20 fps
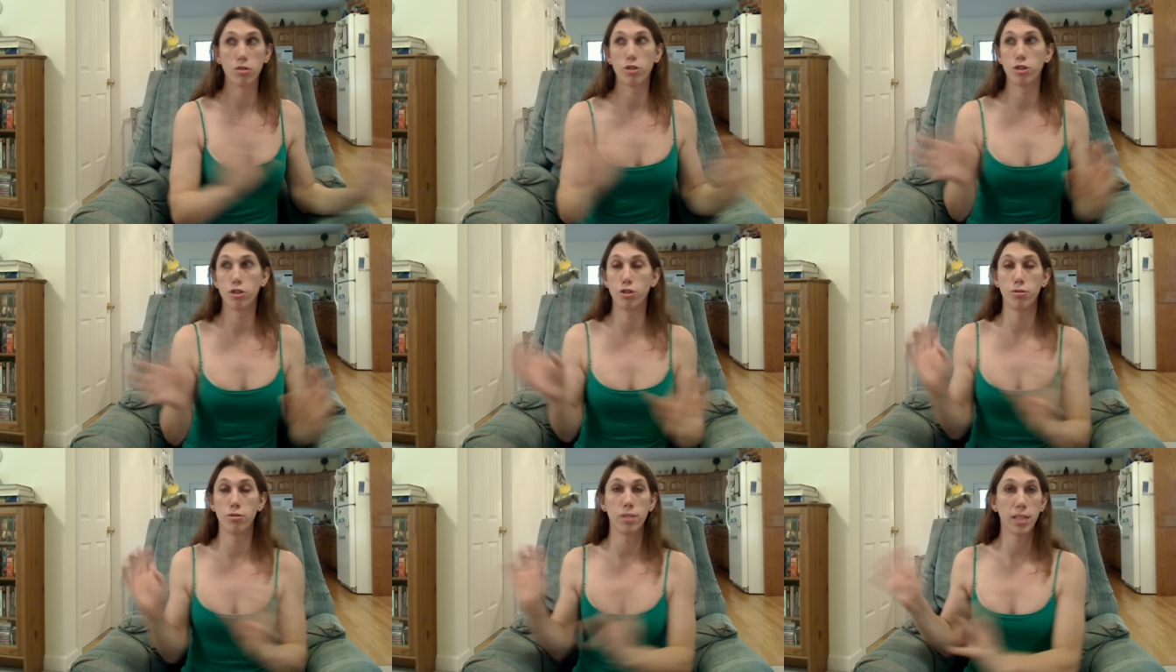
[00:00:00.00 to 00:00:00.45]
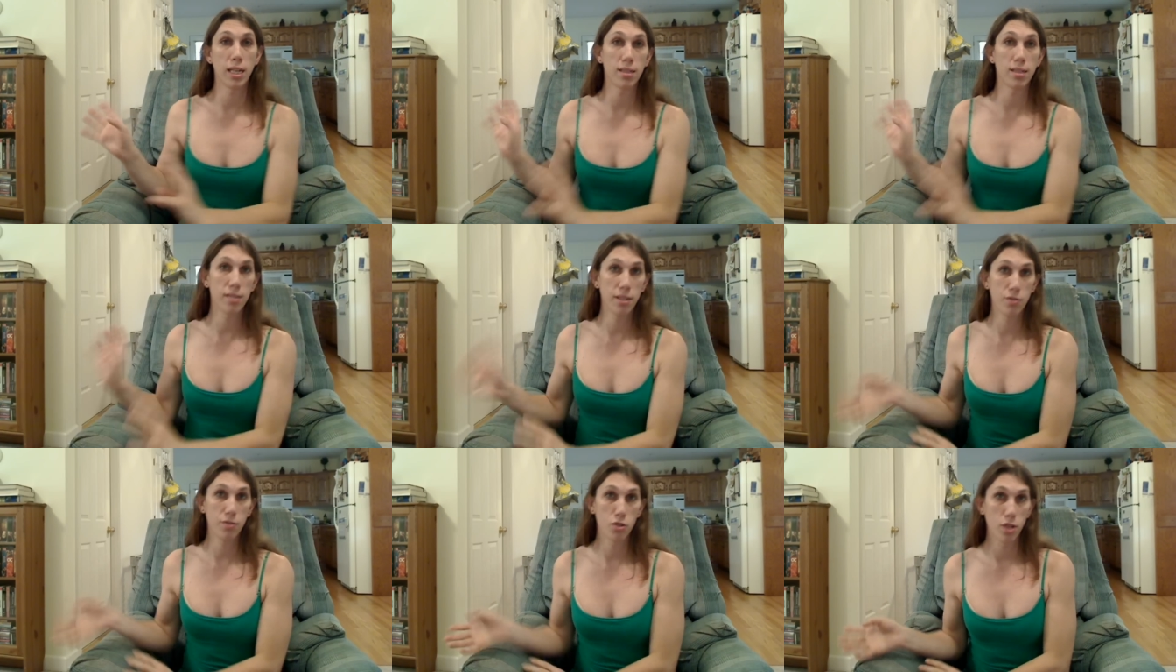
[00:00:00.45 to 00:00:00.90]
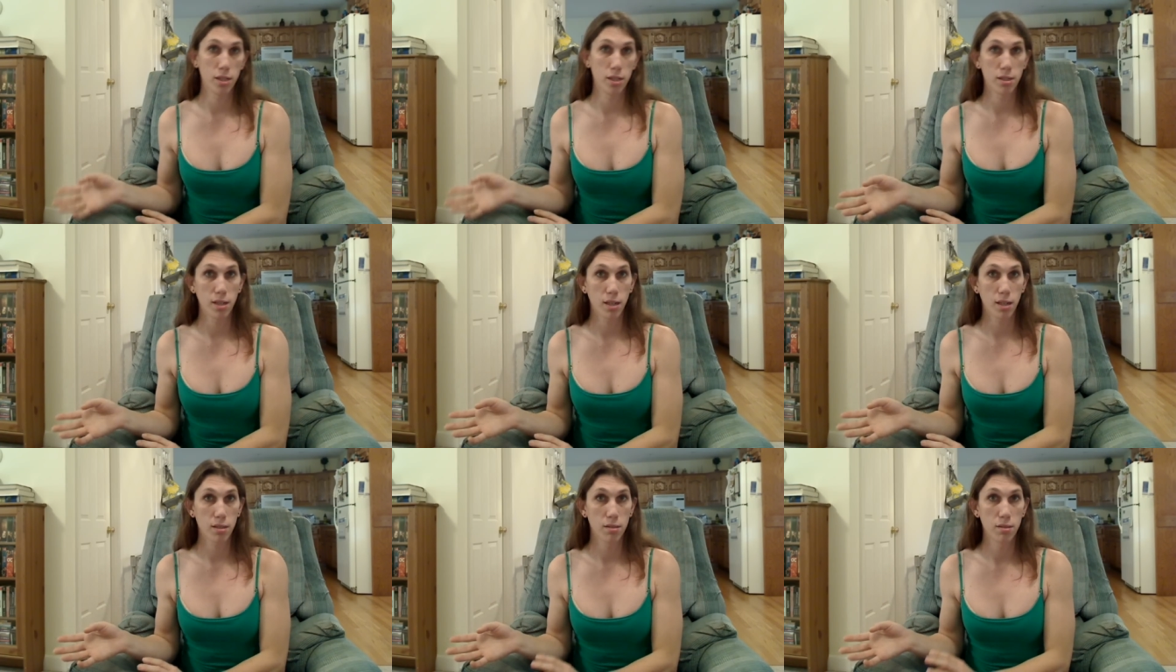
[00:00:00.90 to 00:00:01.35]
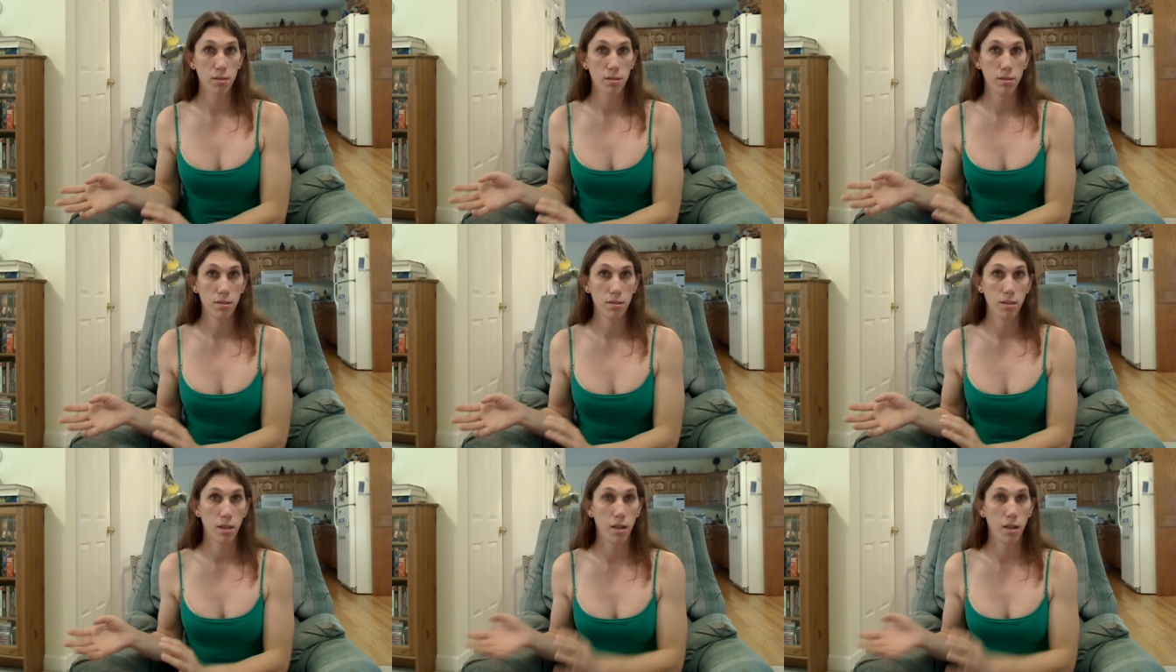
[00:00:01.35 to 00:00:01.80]
you're choosing not to have straight sex,
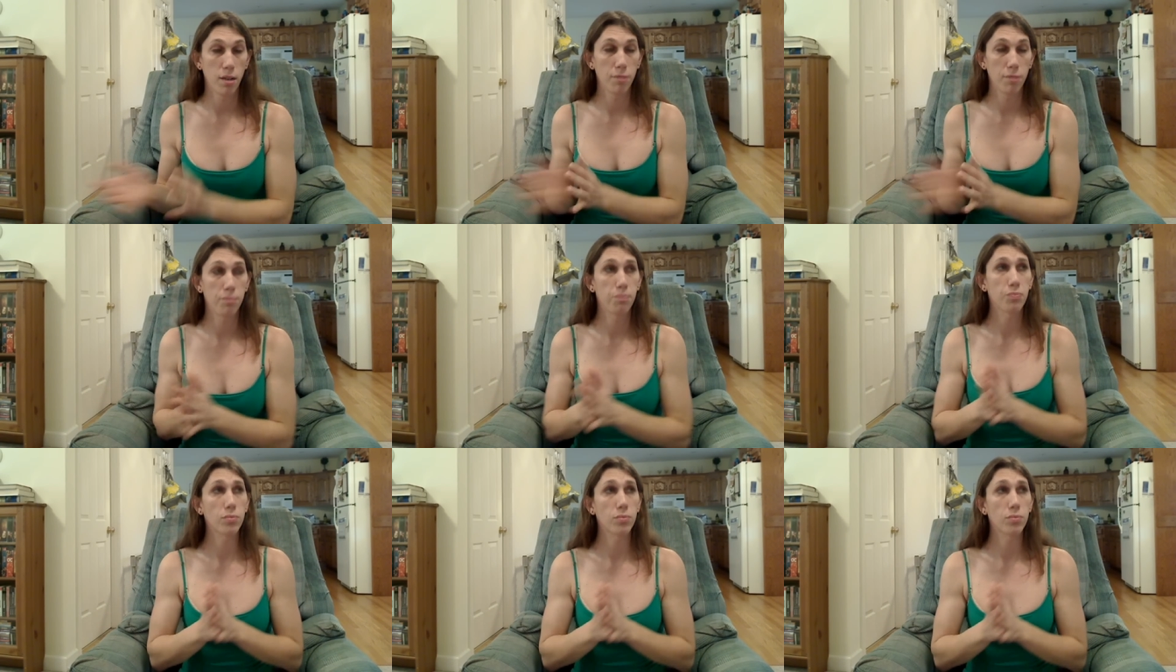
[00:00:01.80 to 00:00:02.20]
you know.